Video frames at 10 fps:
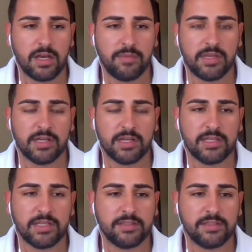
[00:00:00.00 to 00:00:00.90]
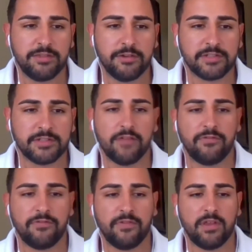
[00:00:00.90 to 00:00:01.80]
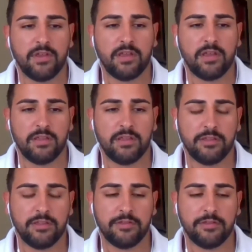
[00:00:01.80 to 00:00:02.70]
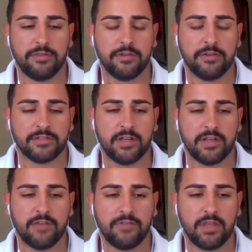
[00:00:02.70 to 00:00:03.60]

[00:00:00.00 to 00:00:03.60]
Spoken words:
because there's enough, there's enough